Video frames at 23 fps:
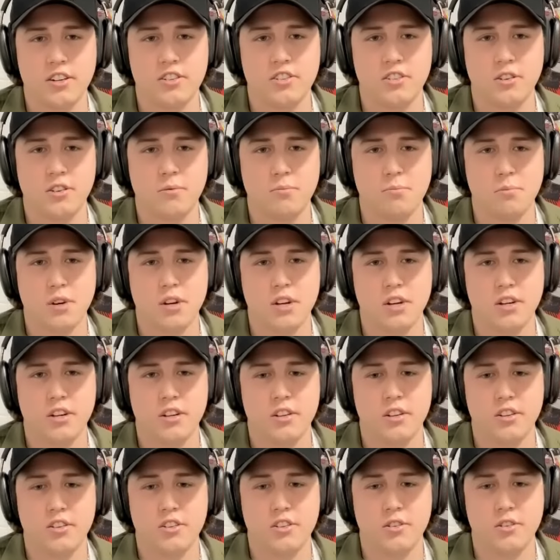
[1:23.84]
had some
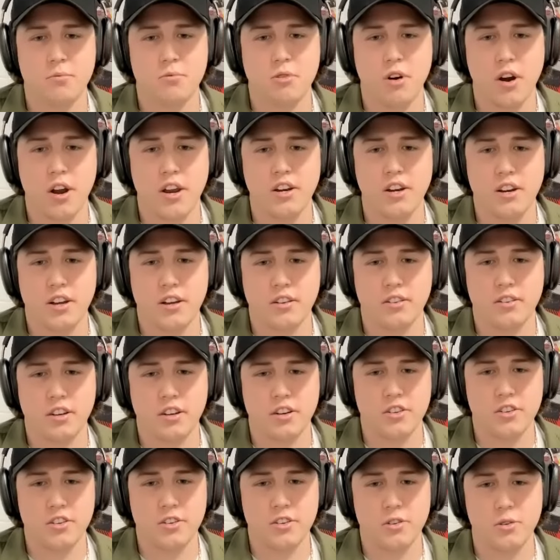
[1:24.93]
rain down
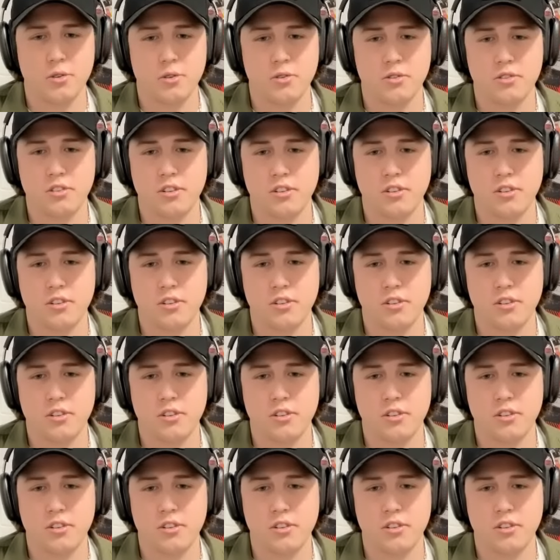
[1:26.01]
there too.